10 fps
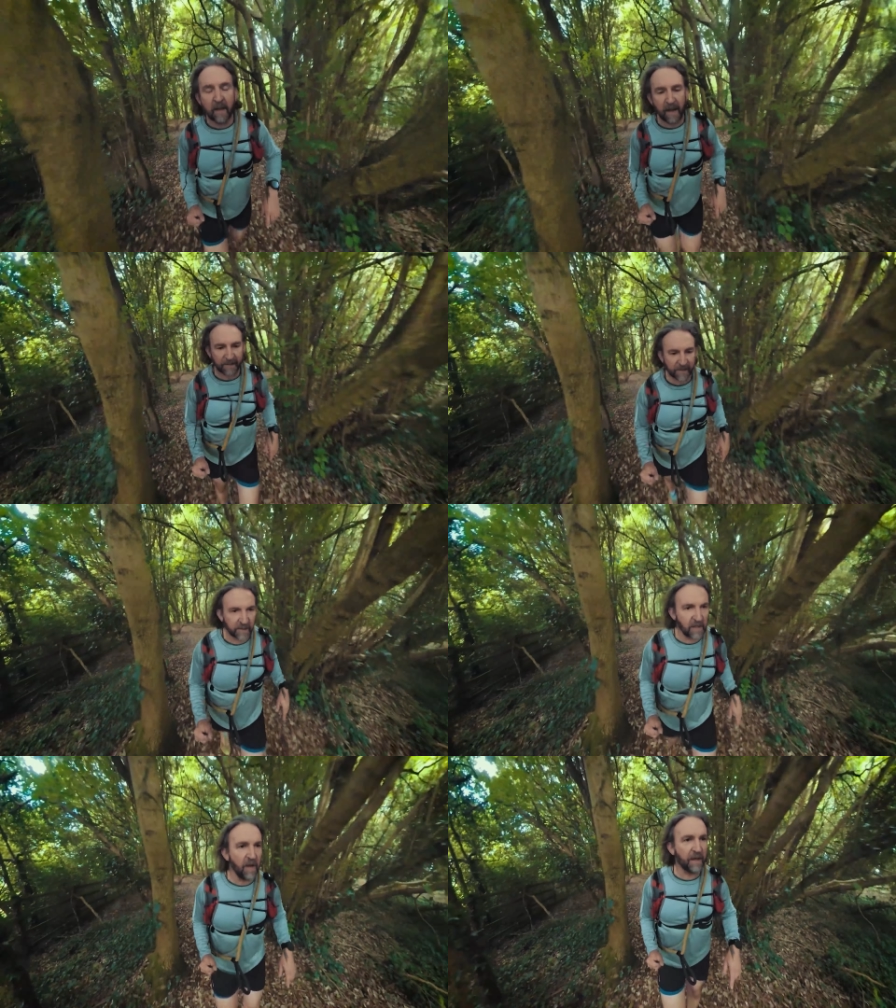That's the
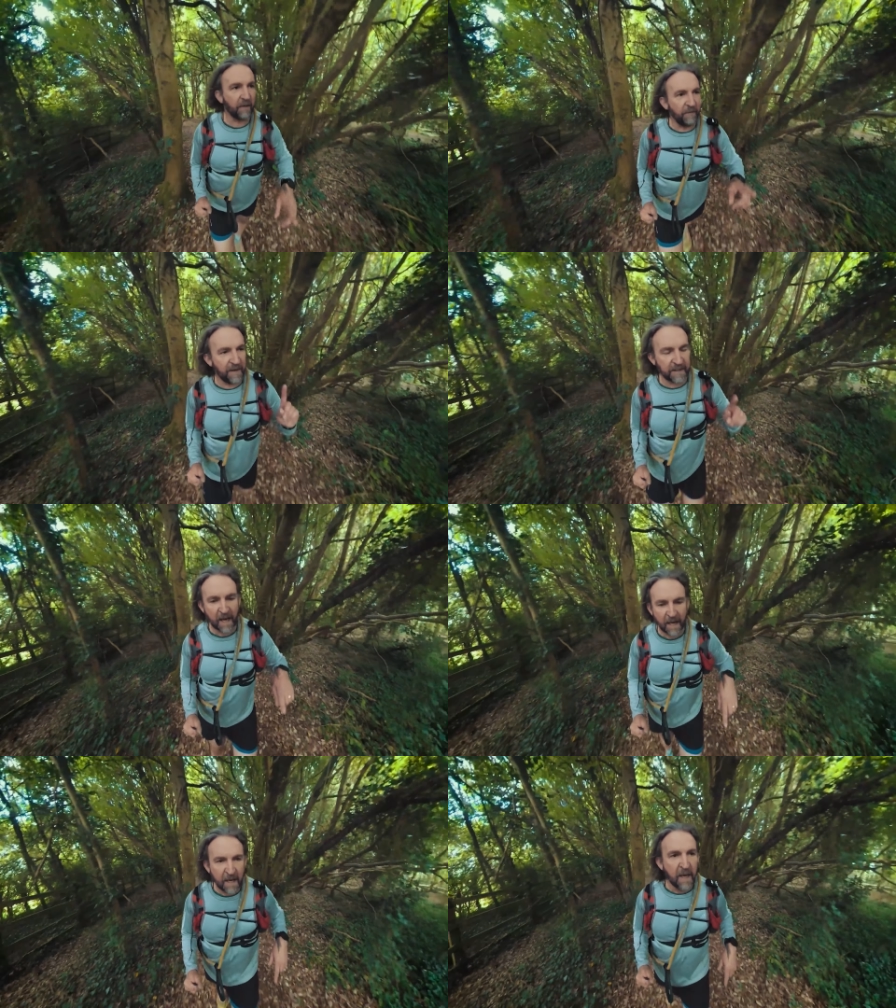Zeigarnik
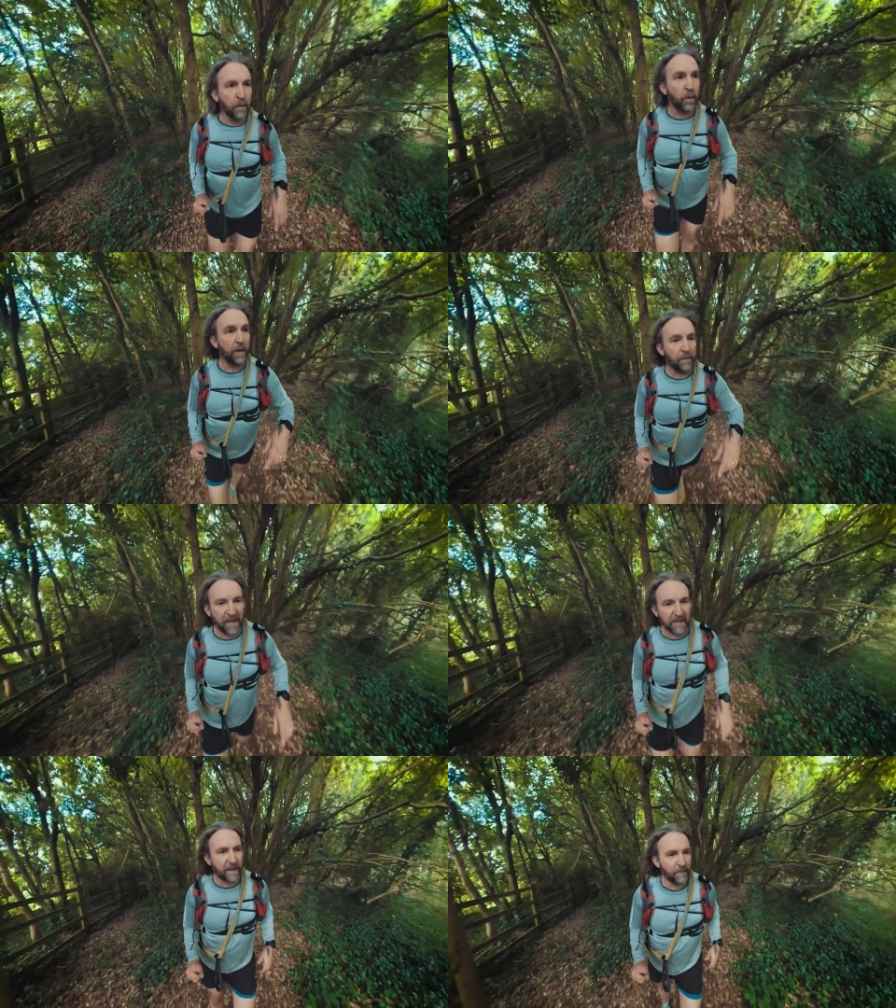effect. We'll come
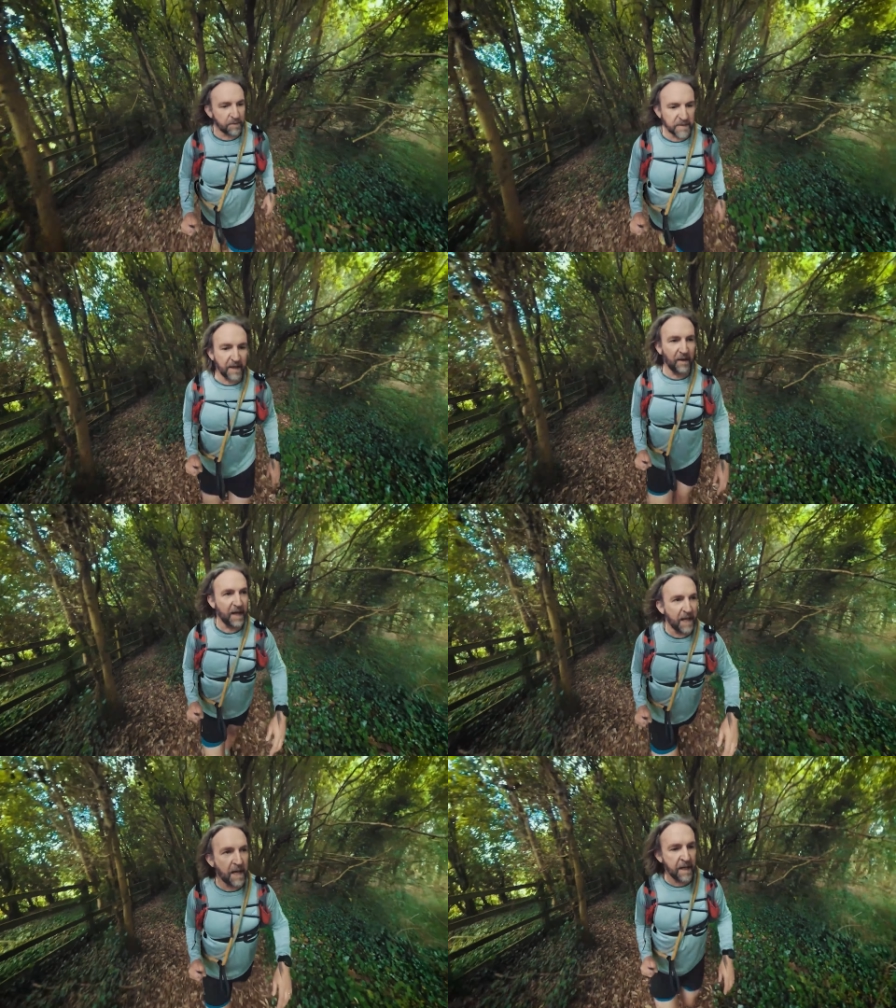back to that
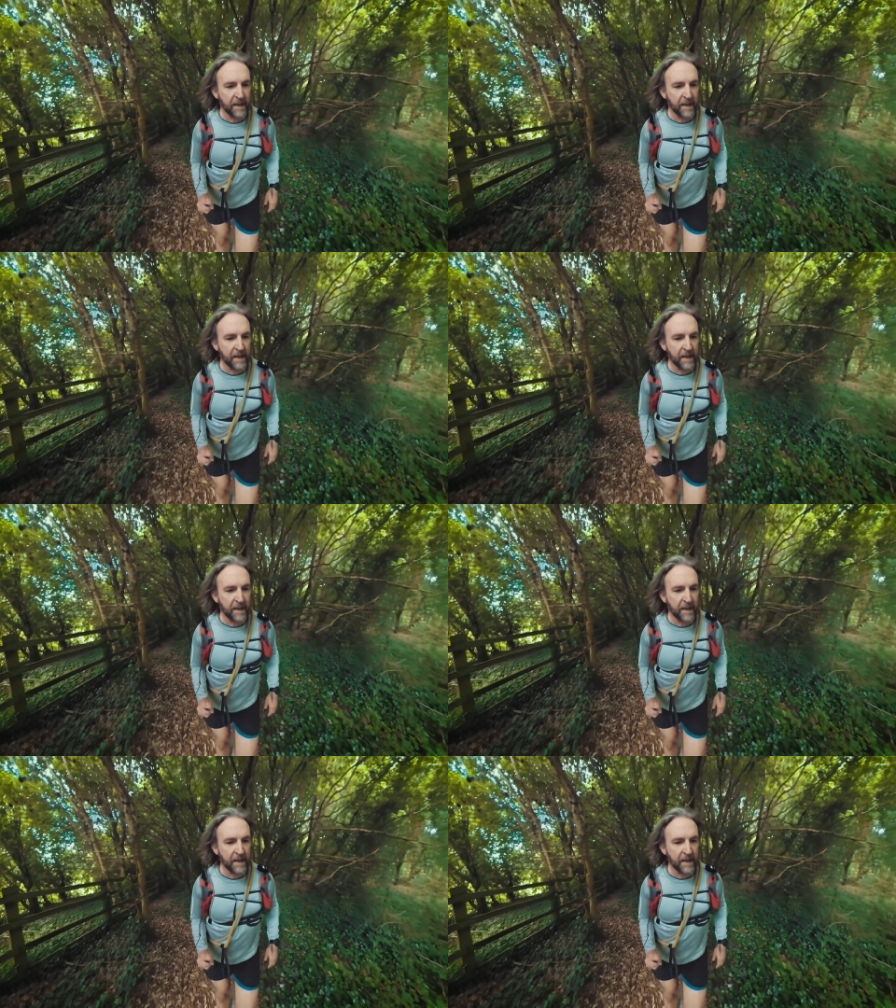momentarily.